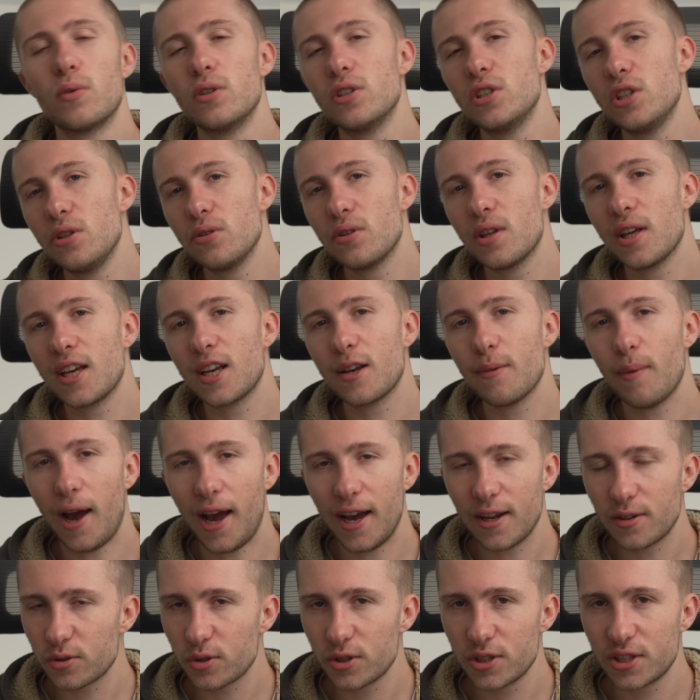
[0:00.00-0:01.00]
what do you think
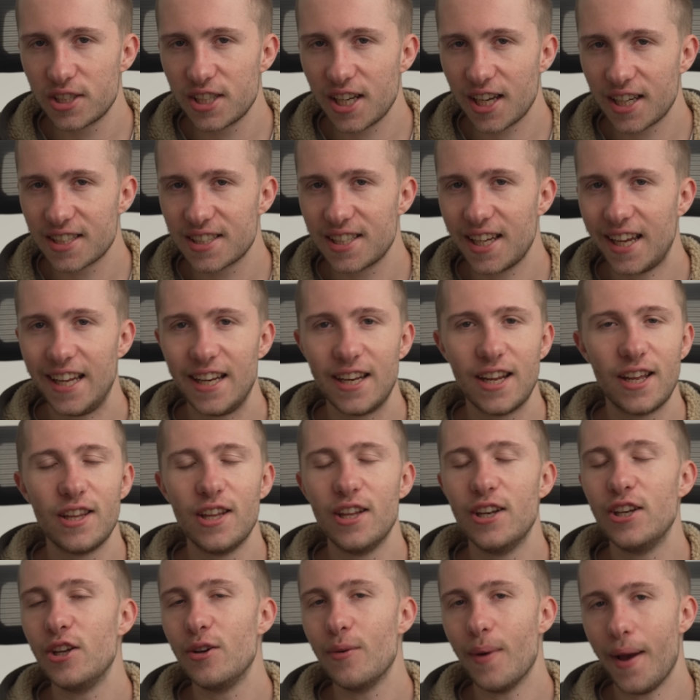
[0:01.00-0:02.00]
about Android 16 and
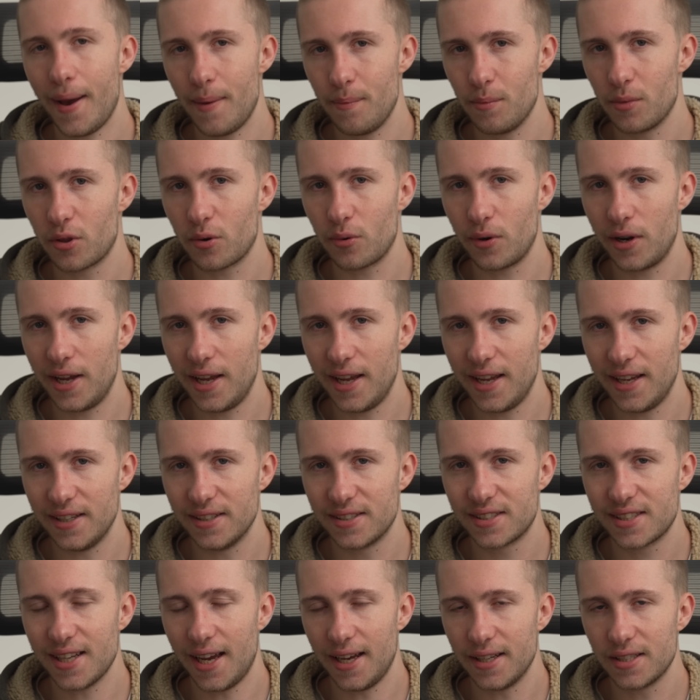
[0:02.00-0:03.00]
the new
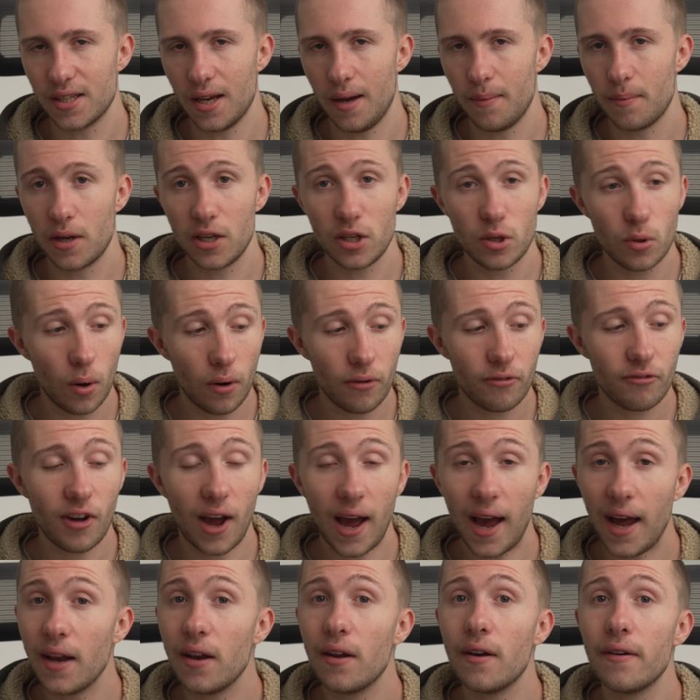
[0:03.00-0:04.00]
M3e setup? Are you a
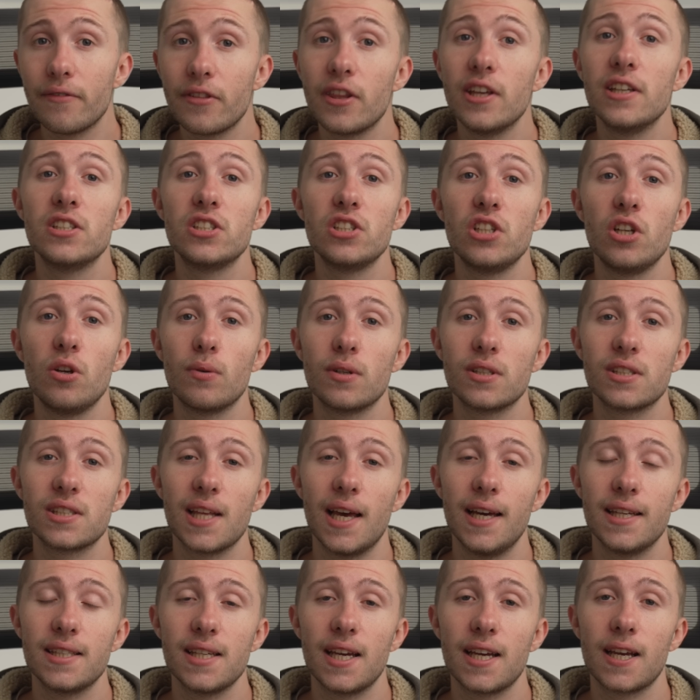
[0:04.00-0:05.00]
fan of this new
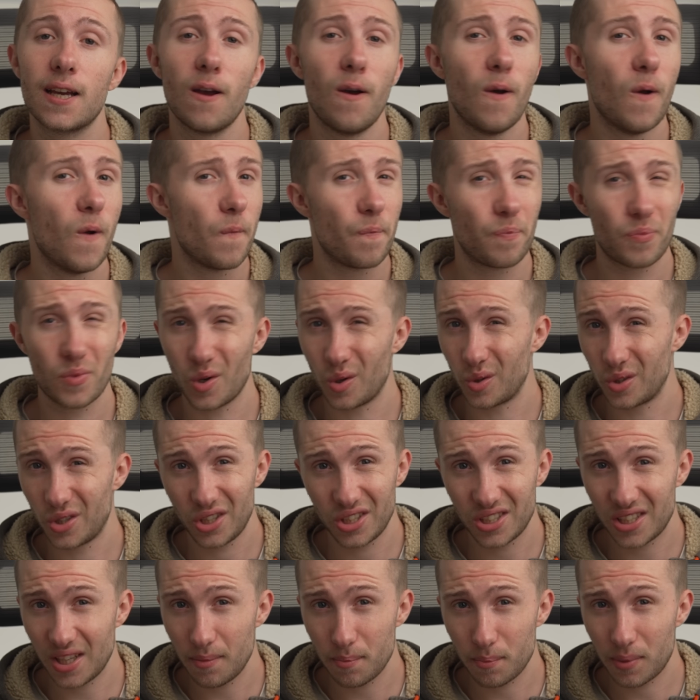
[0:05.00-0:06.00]
aesthetic? or do
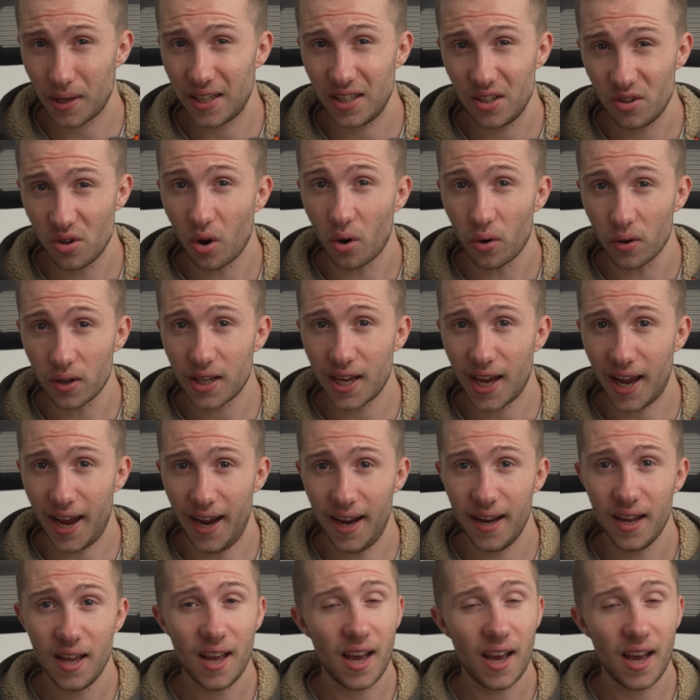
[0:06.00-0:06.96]
you simply not care?